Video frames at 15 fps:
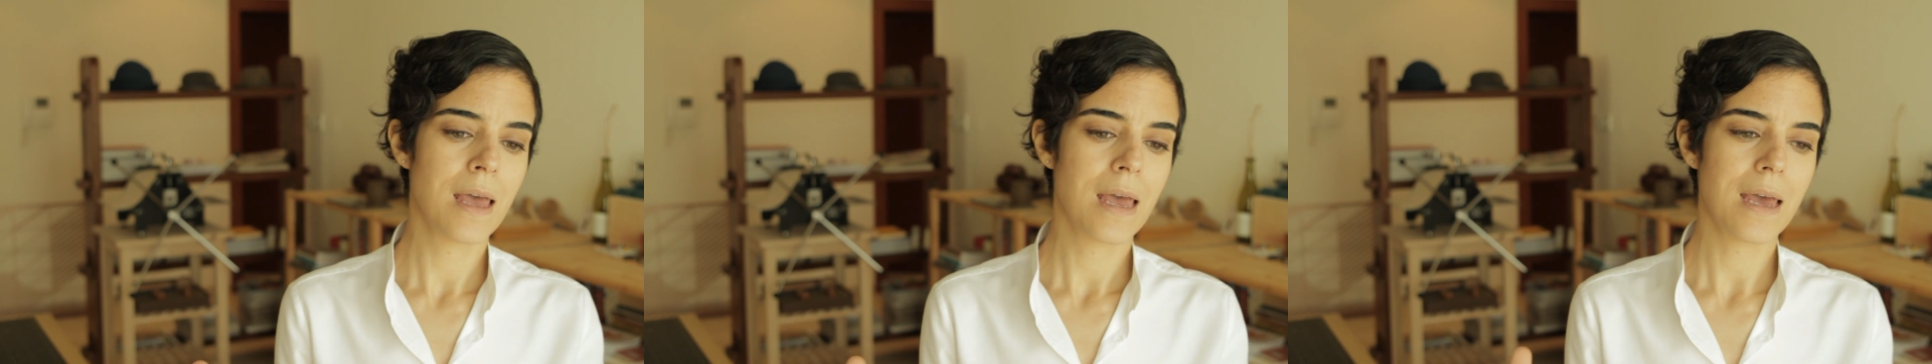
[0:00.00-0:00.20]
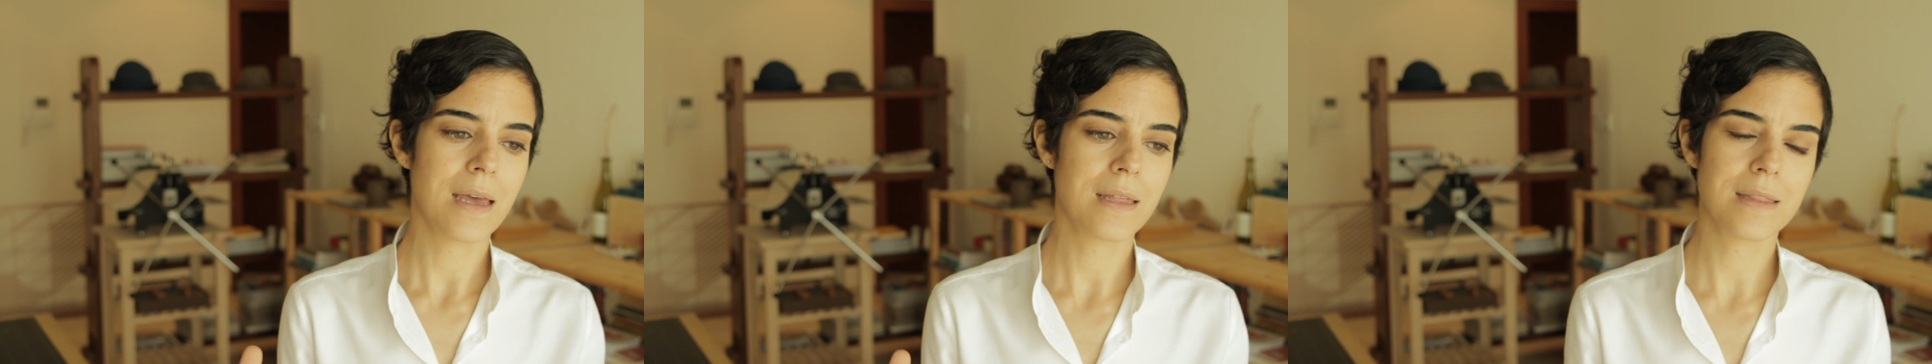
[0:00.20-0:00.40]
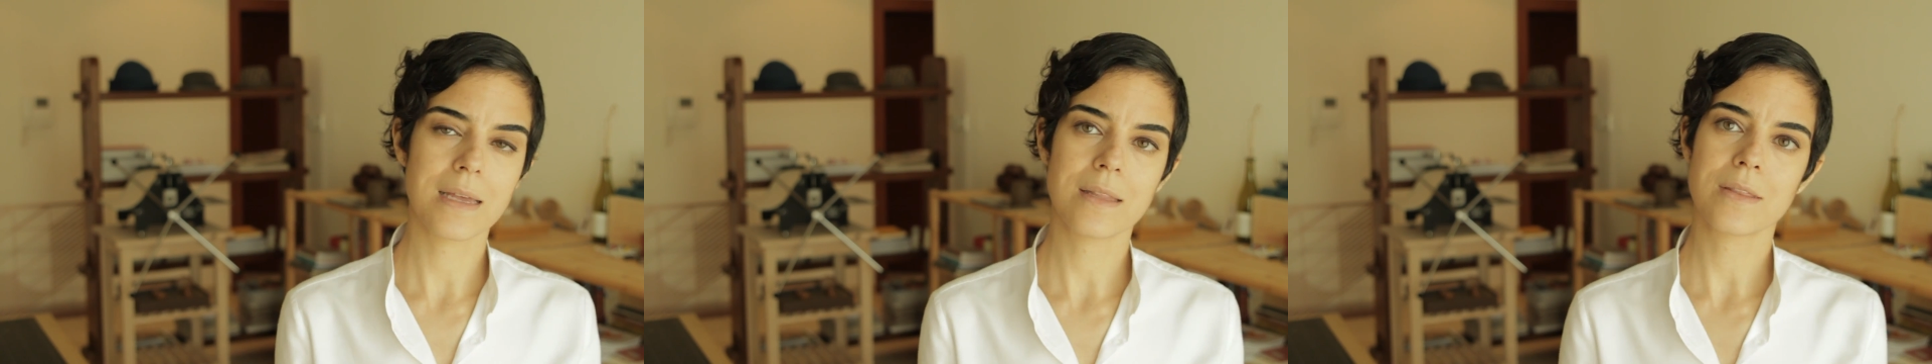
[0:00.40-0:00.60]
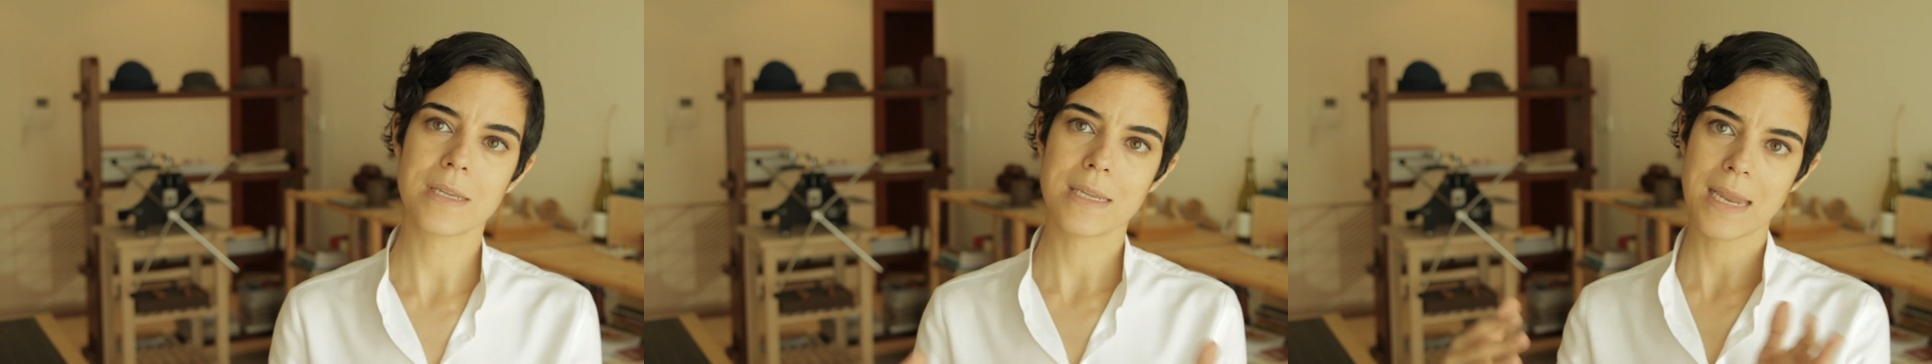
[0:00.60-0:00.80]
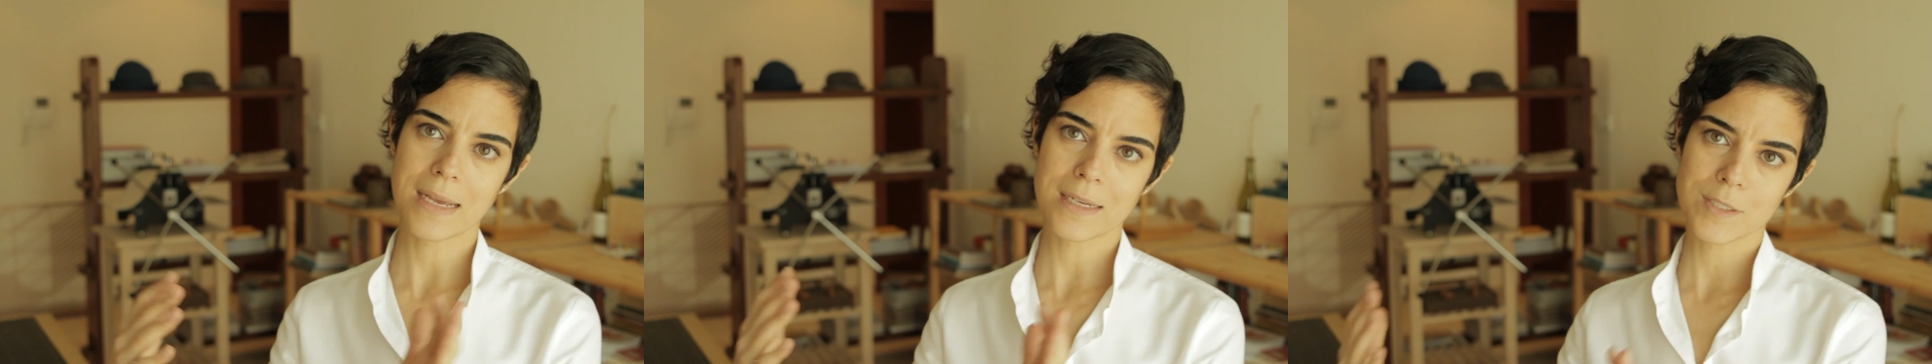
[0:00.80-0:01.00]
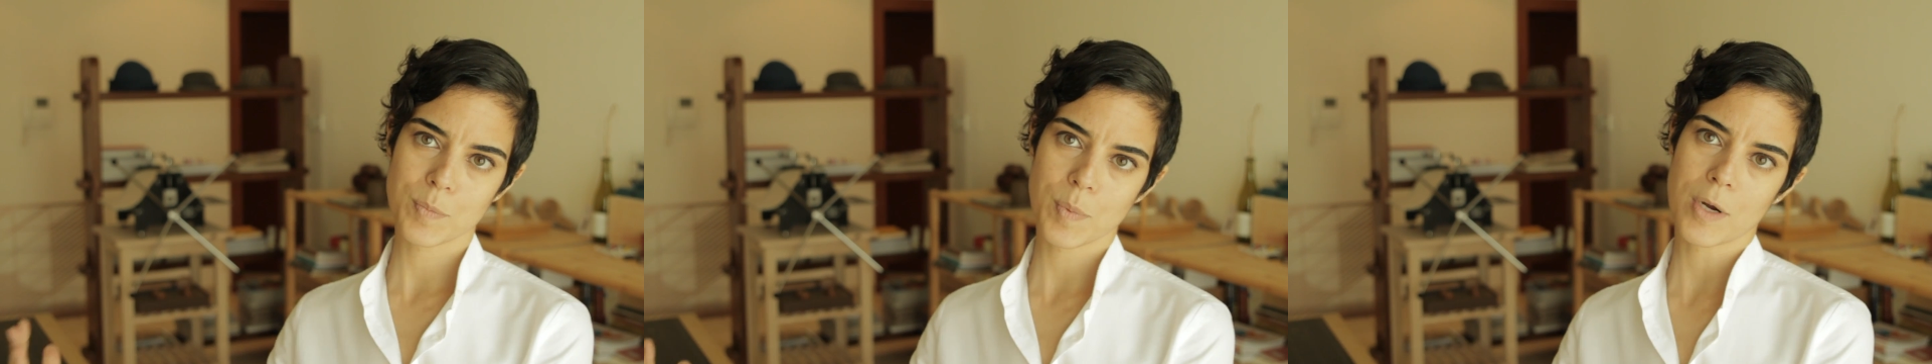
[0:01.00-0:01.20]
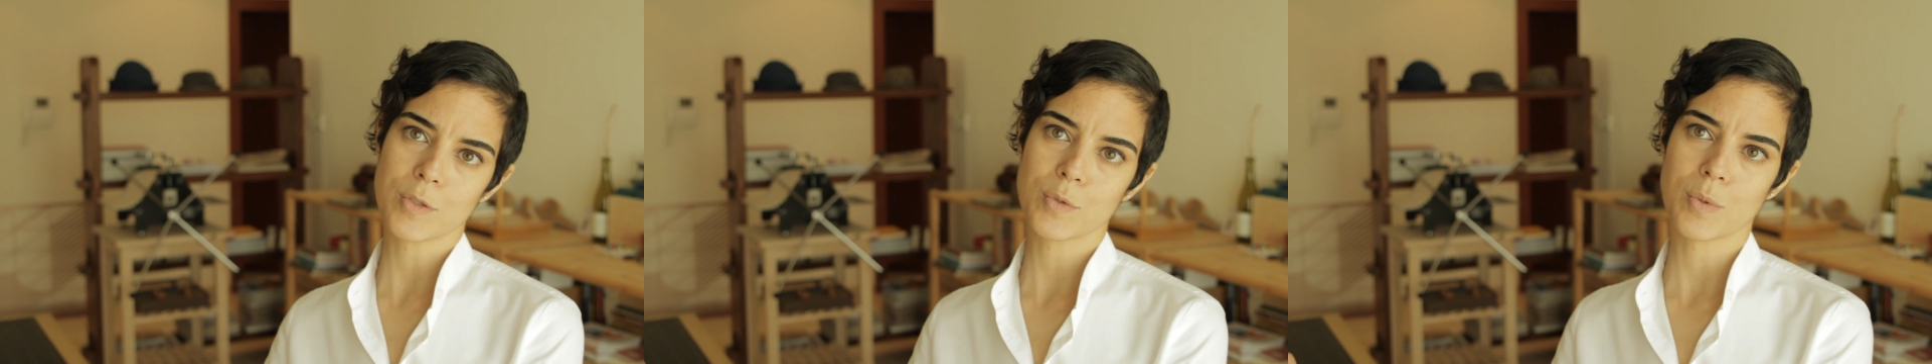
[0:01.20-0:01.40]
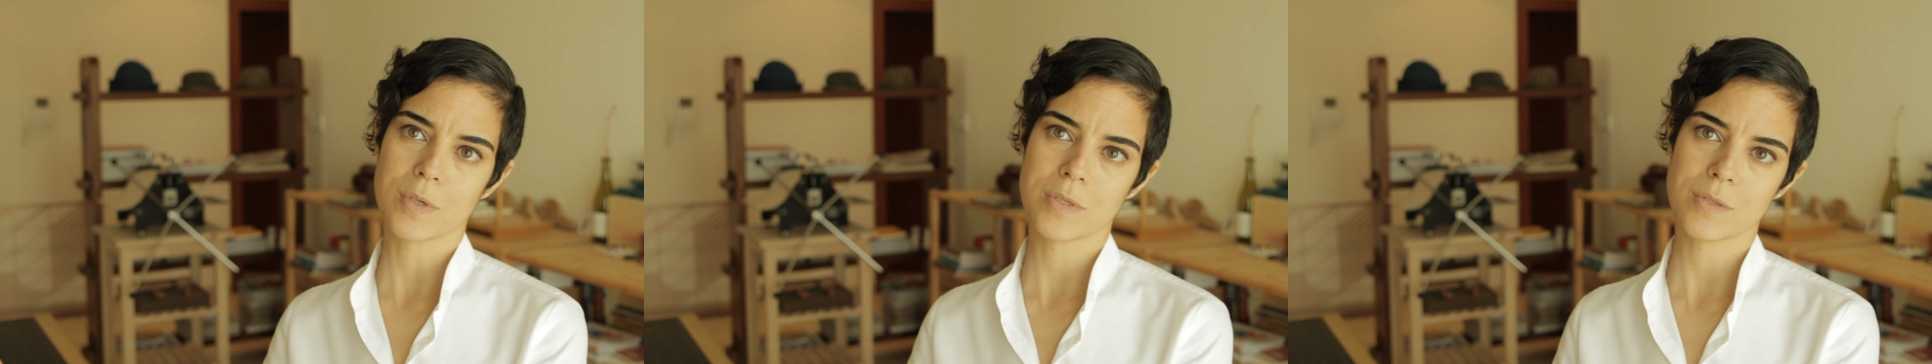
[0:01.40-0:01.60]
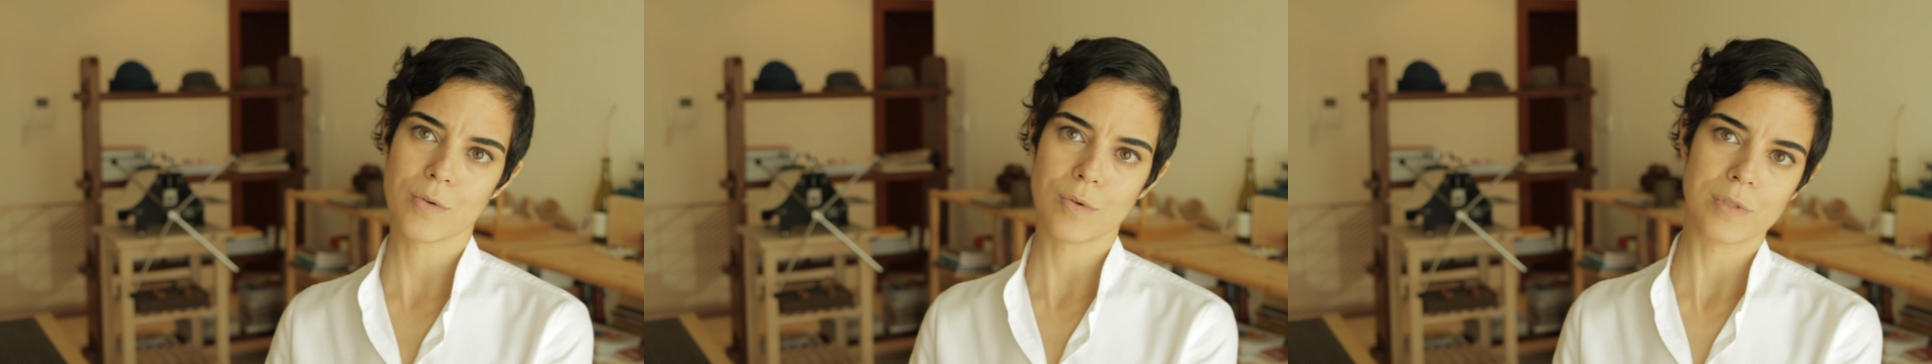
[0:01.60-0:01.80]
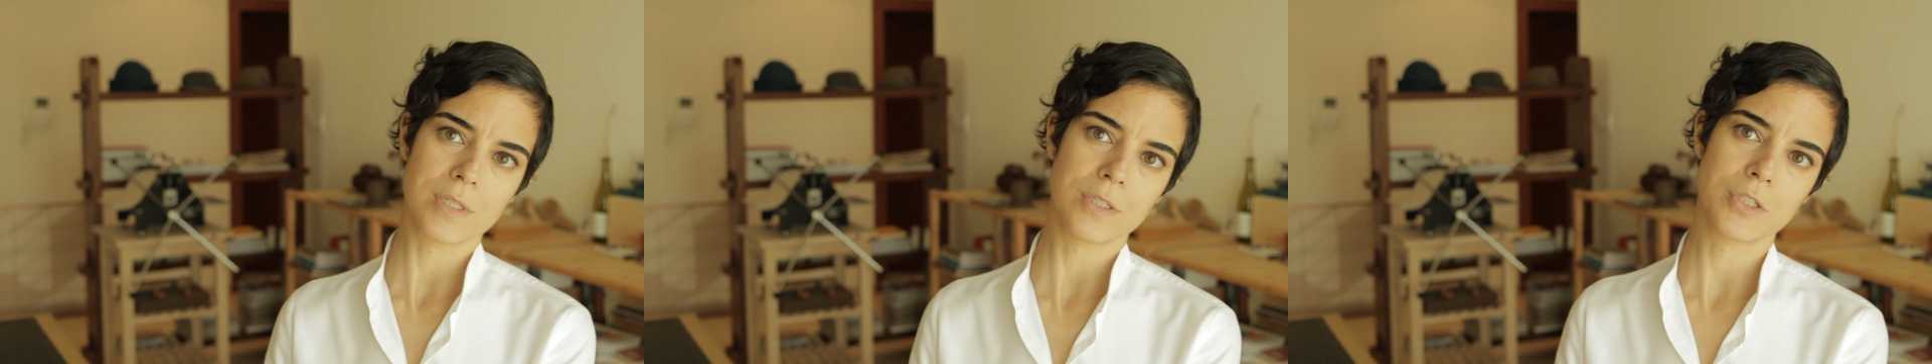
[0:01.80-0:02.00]
And then the next part was
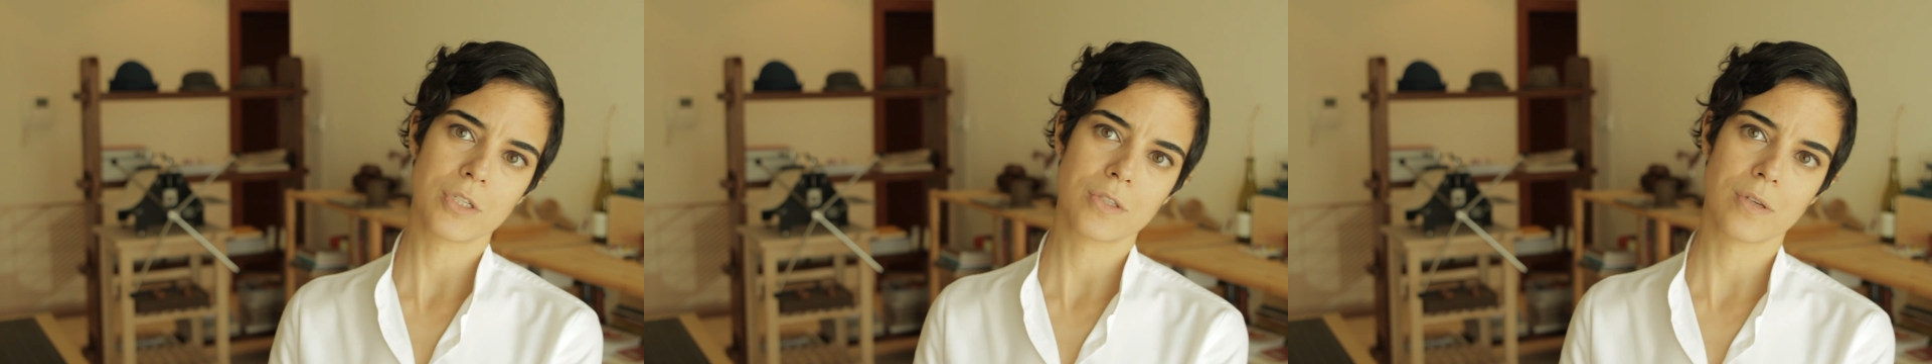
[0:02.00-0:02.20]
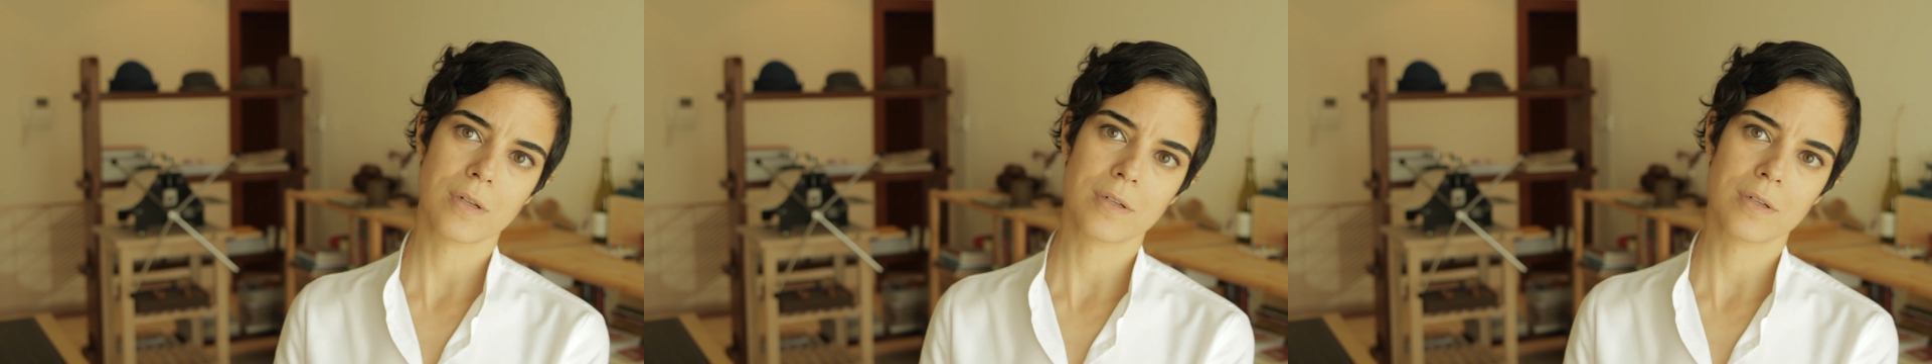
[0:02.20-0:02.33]
all digital.